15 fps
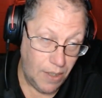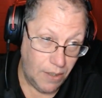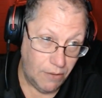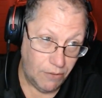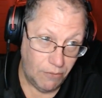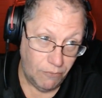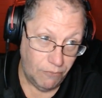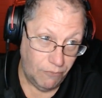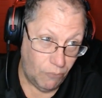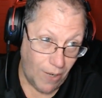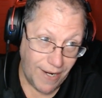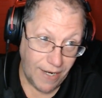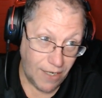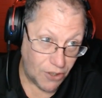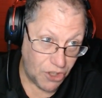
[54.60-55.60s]

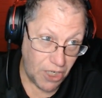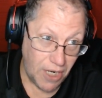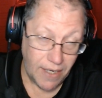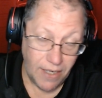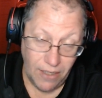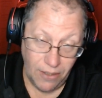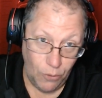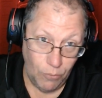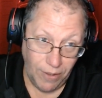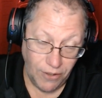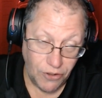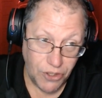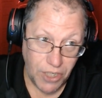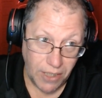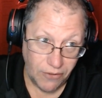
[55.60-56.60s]
writing a check. Who writes
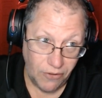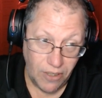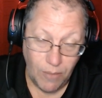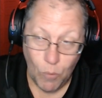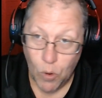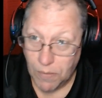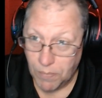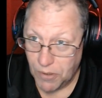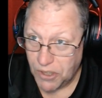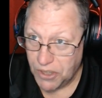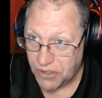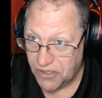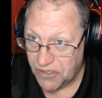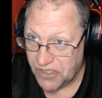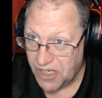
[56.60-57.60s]
checks anymore? But
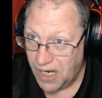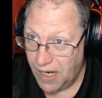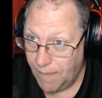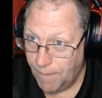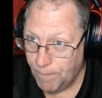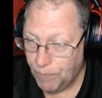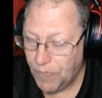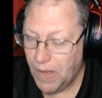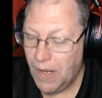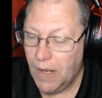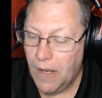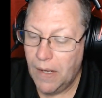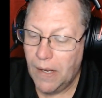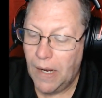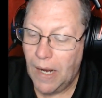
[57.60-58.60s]
just to say,
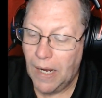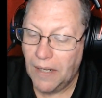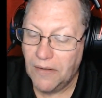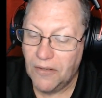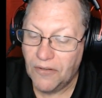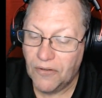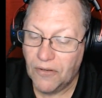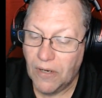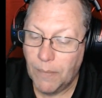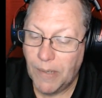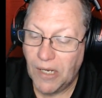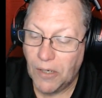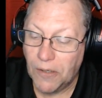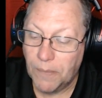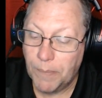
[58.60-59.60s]
this is going to be
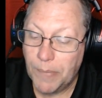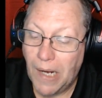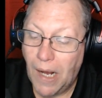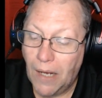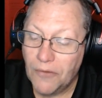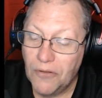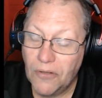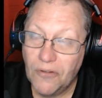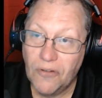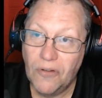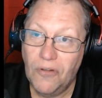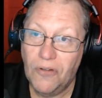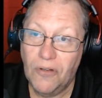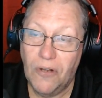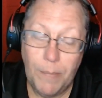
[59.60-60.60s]
your deposits. This is going to be